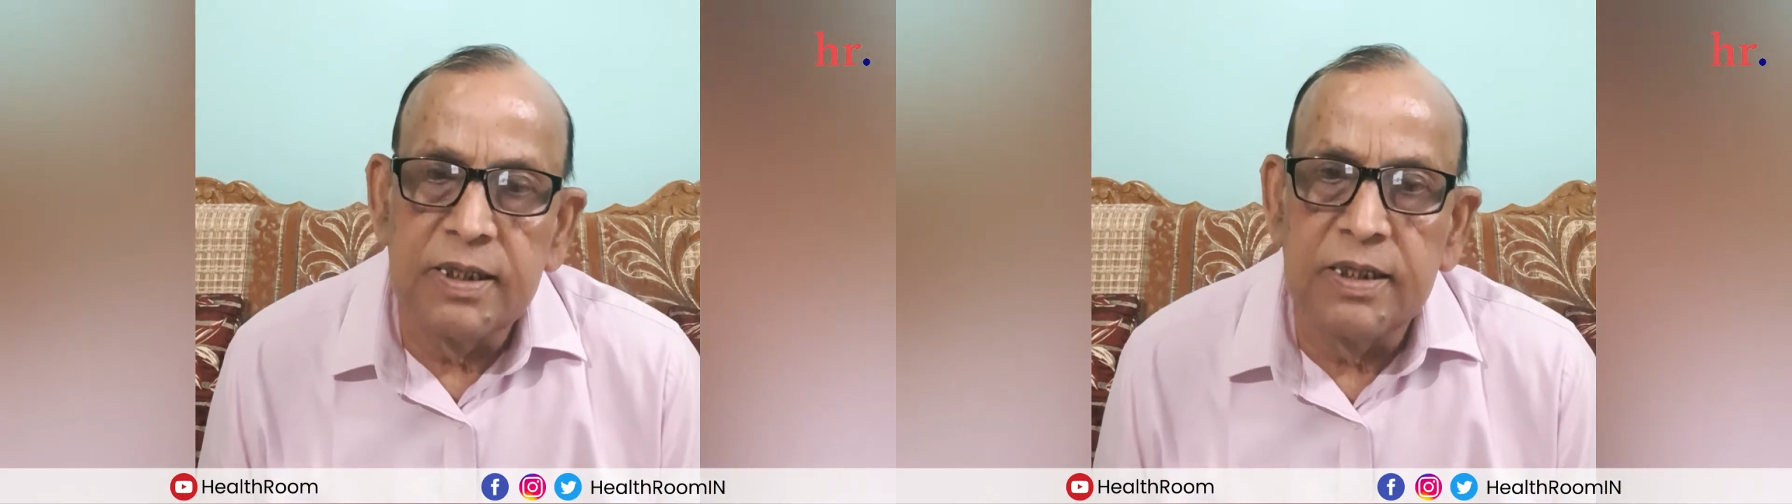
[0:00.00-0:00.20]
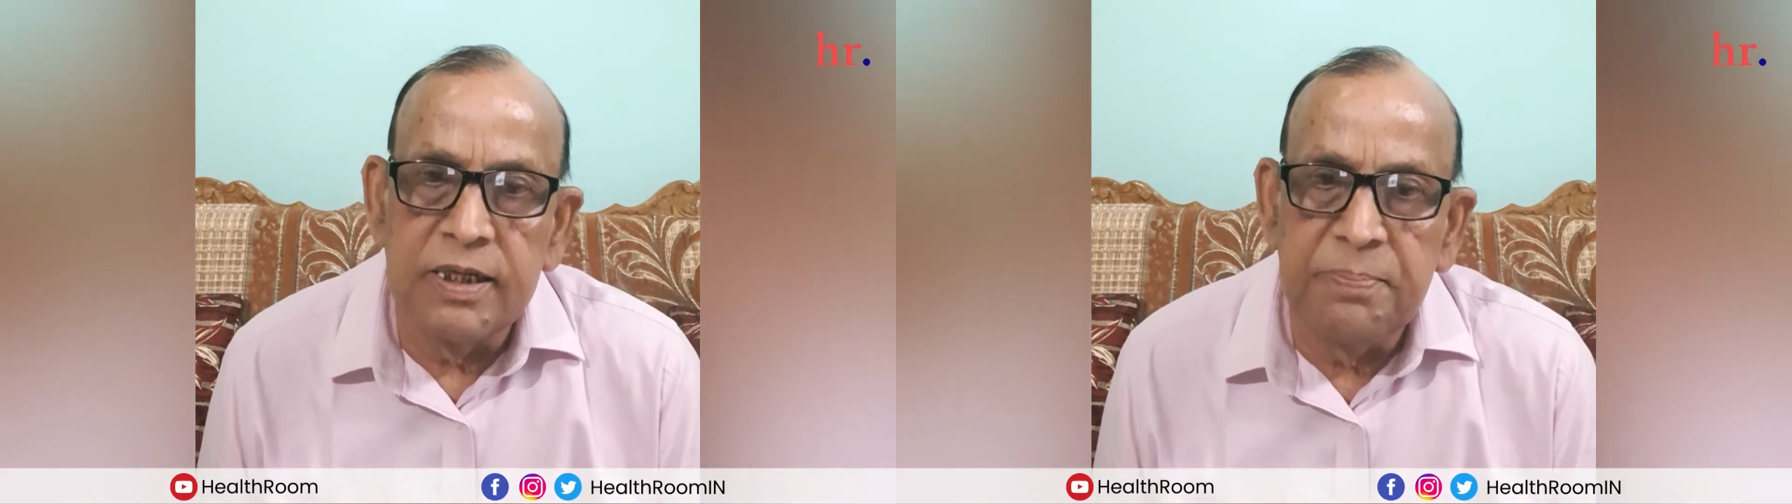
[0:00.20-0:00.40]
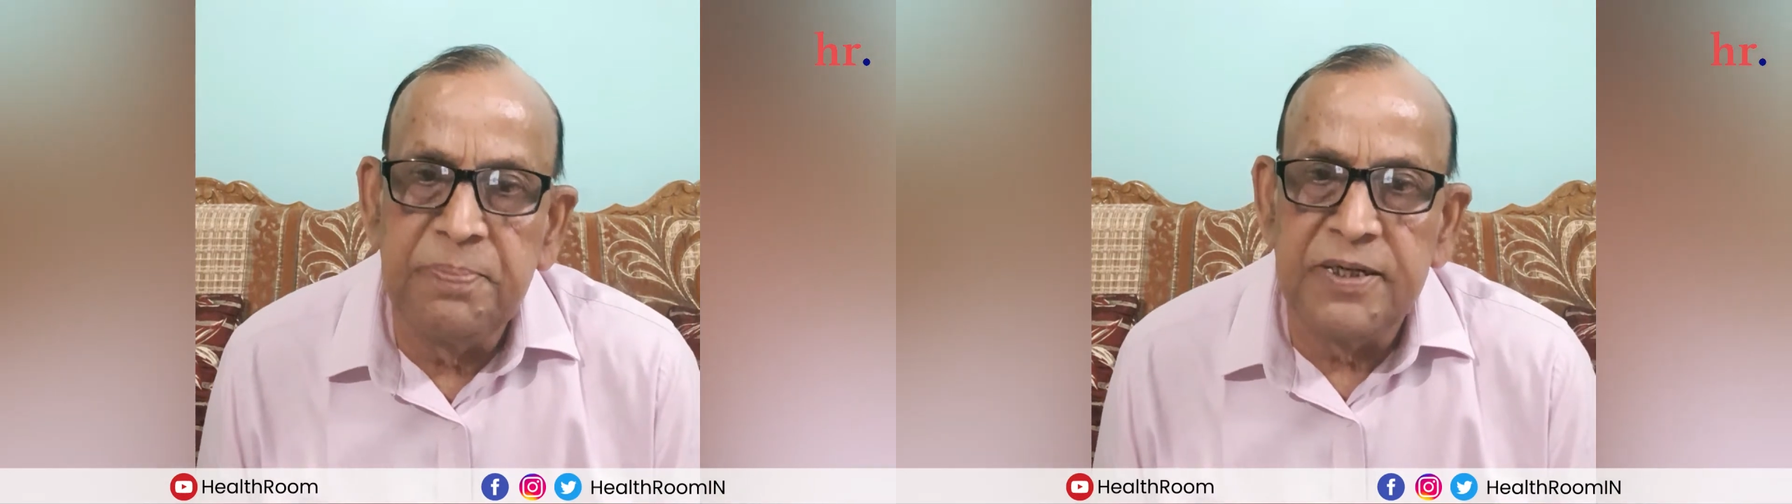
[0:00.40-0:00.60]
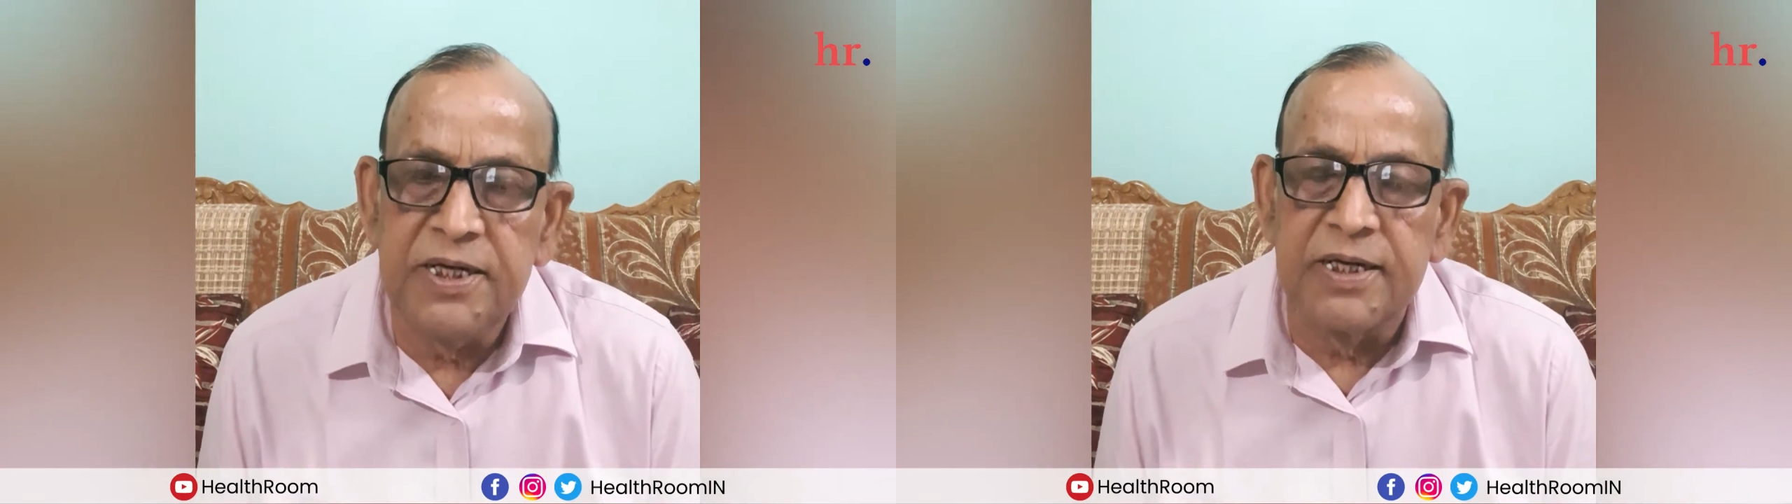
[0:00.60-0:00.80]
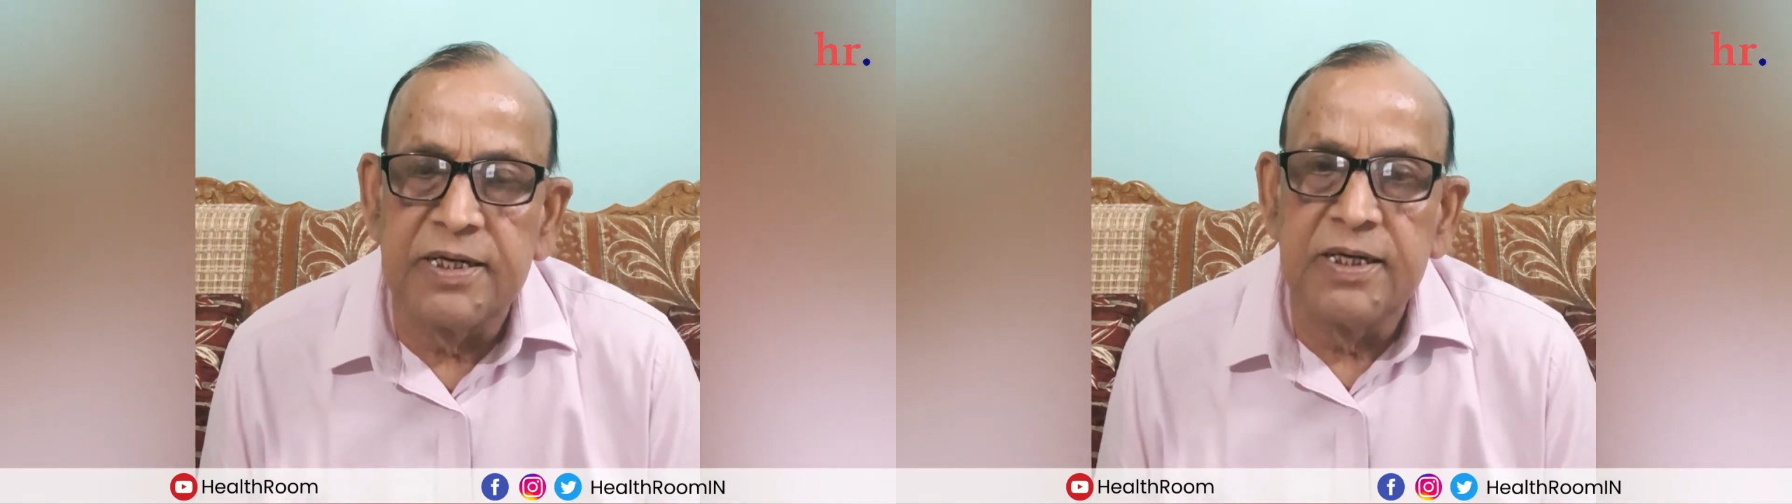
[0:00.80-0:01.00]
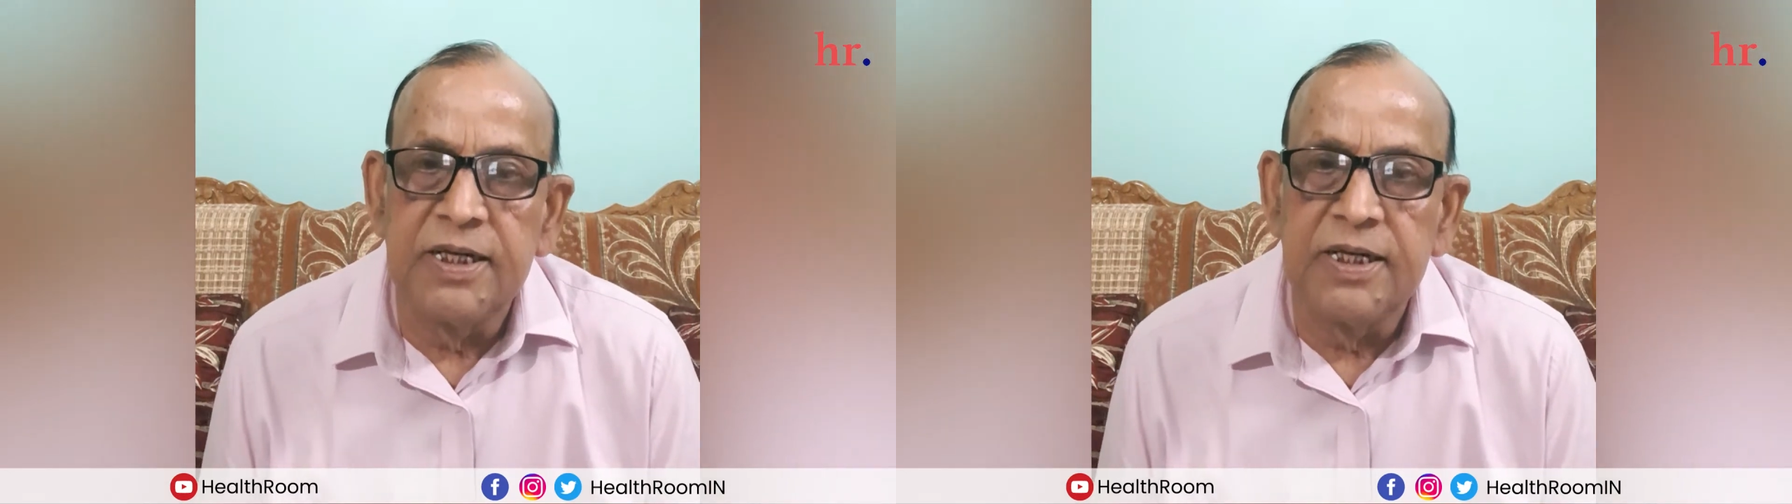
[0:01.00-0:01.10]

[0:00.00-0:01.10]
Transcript: repeated